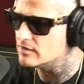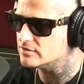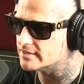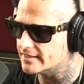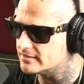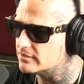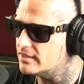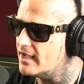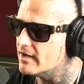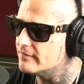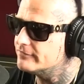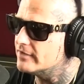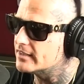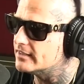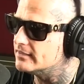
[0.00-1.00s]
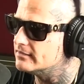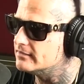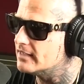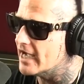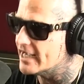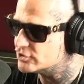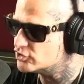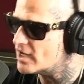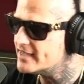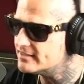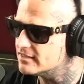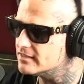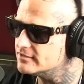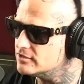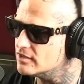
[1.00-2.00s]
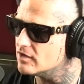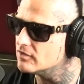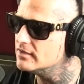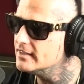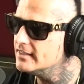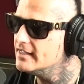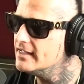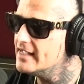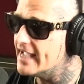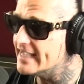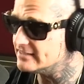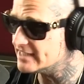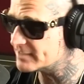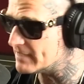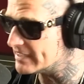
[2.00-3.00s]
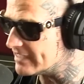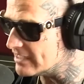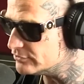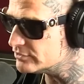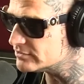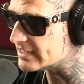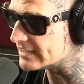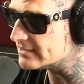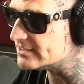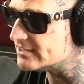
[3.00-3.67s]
I was like, yeah, fucking, I tried to, you know. And like my counselor was like,